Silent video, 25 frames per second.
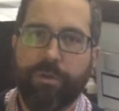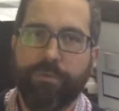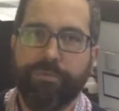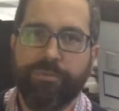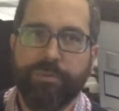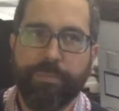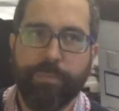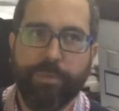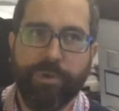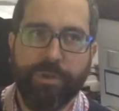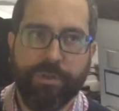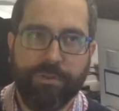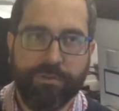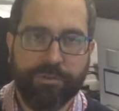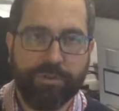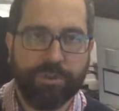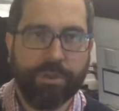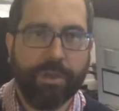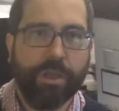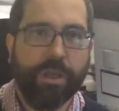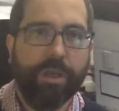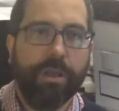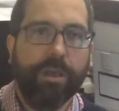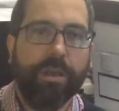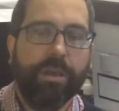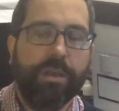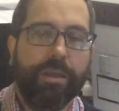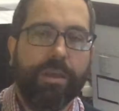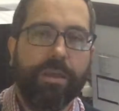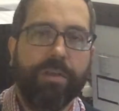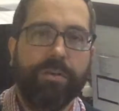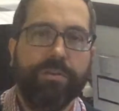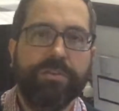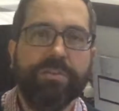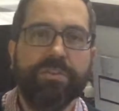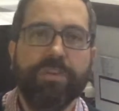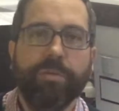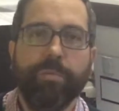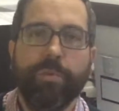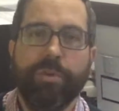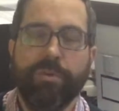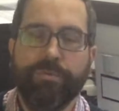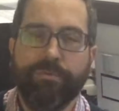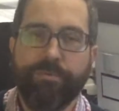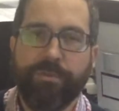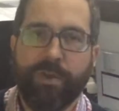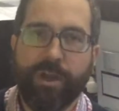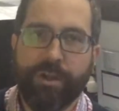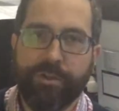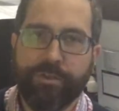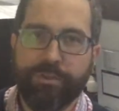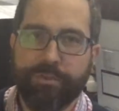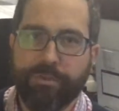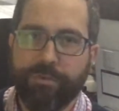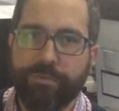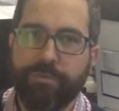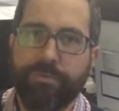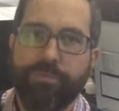of speech, in a similar fashion